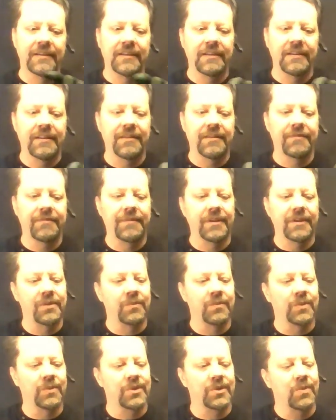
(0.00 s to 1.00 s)
the function
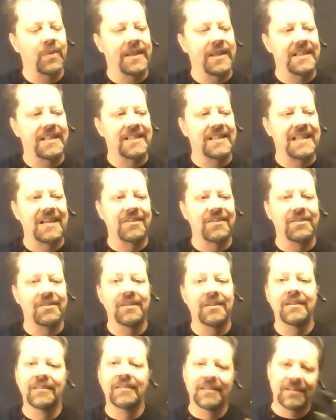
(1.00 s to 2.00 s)
will squeeze down
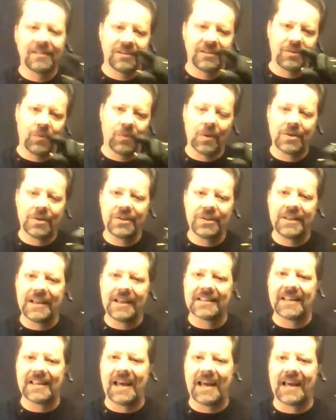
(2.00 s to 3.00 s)
towards the
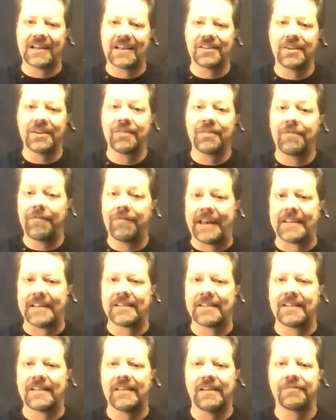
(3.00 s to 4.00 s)
x-axis fast
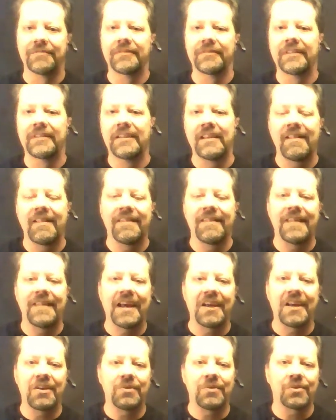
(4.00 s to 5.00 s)
enough that
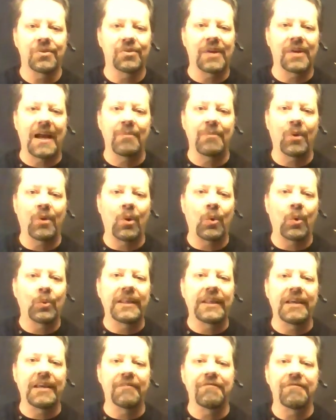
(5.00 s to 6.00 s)
you trap only
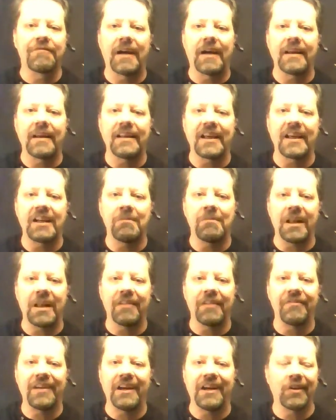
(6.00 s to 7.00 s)
a finite amount of
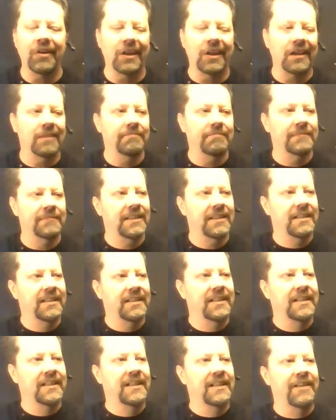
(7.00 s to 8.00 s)
area.
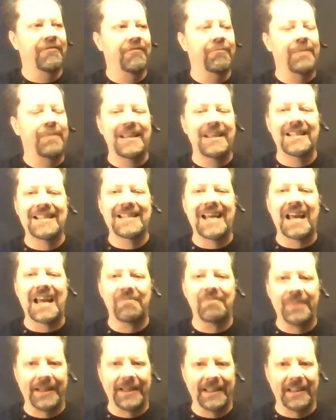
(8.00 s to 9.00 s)
If P is not
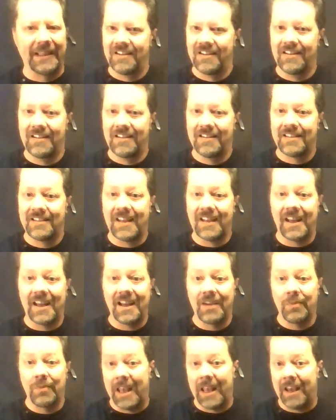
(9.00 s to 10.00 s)
big enough, say
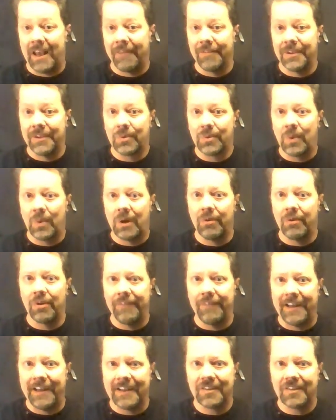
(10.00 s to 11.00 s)
we have the square root of
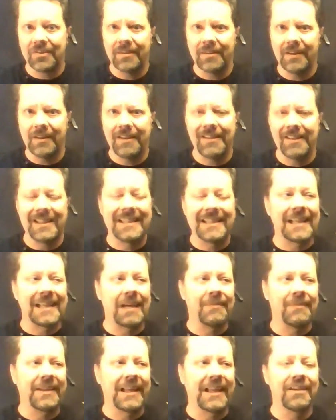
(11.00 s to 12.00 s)
x in the
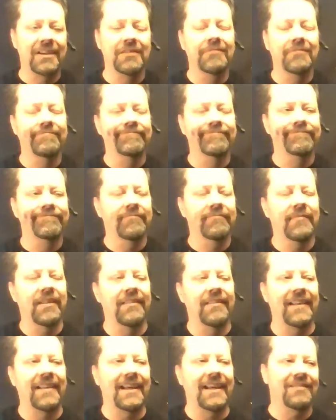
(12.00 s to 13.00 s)
denominator,
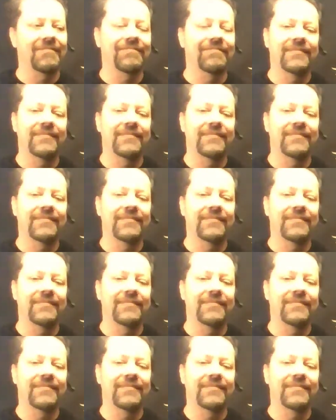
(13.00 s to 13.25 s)
then